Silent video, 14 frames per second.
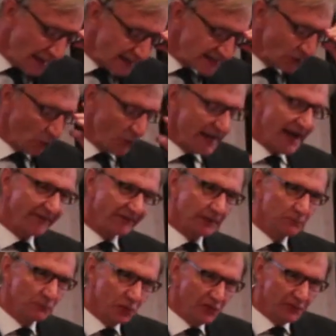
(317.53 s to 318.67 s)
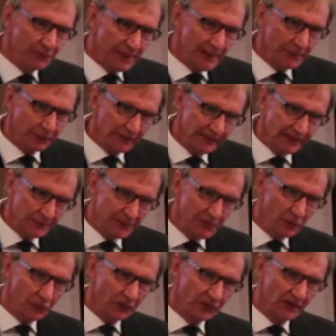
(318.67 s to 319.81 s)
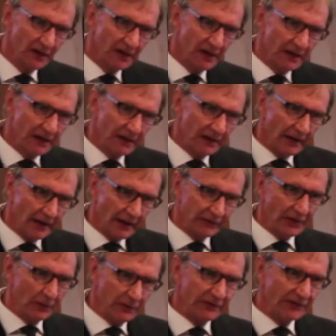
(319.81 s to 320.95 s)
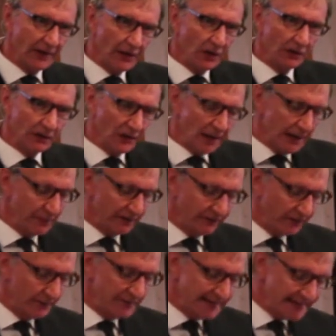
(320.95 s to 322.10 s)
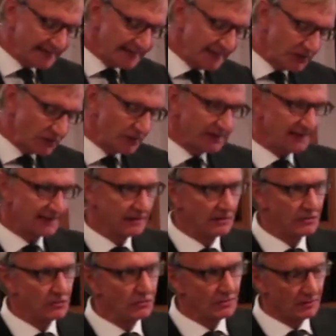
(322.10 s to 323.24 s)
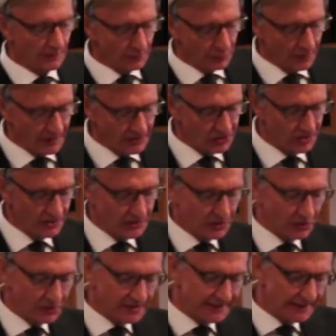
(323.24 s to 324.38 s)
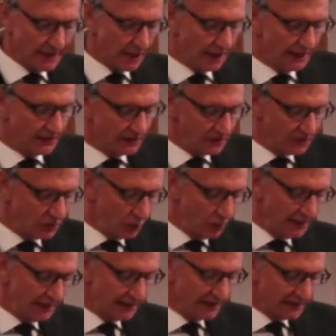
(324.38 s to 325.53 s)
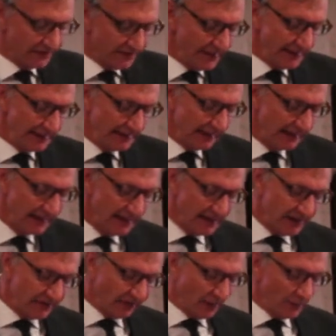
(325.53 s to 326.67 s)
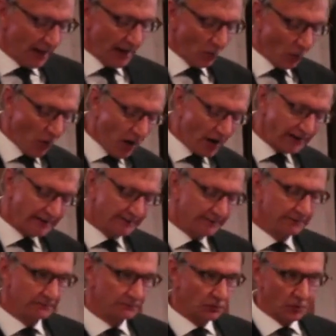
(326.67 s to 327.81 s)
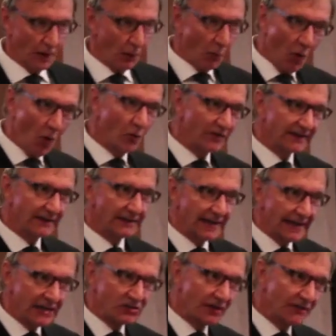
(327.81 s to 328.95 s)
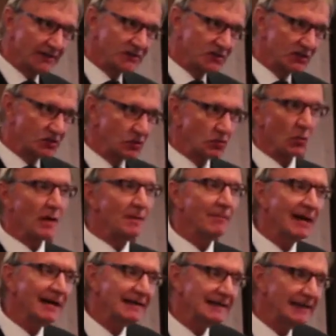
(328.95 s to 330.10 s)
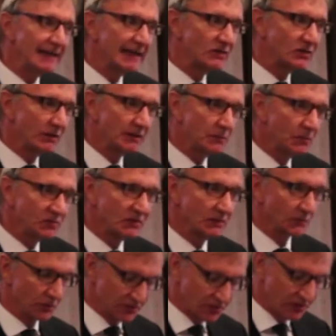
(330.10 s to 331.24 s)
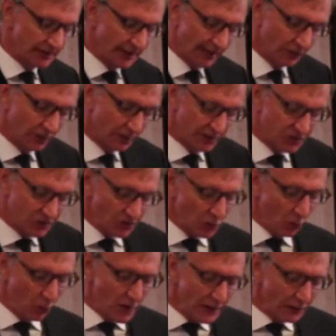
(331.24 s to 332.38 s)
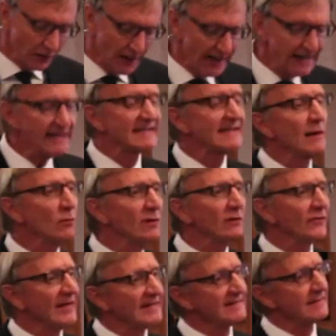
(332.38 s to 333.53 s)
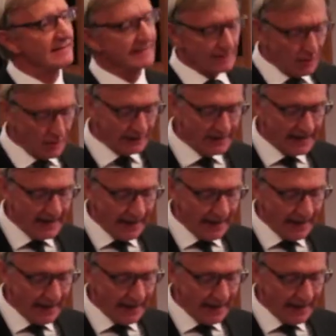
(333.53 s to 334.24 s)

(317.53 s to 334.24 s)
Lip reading: And so we have to move people in the pews, as I would say on climate, from disinterest to deliberation to design to doing and defending. From I want or I won't engage on this issue to I might engage on the Muslim-Christian dialogue issue to will, yes I will, that's design.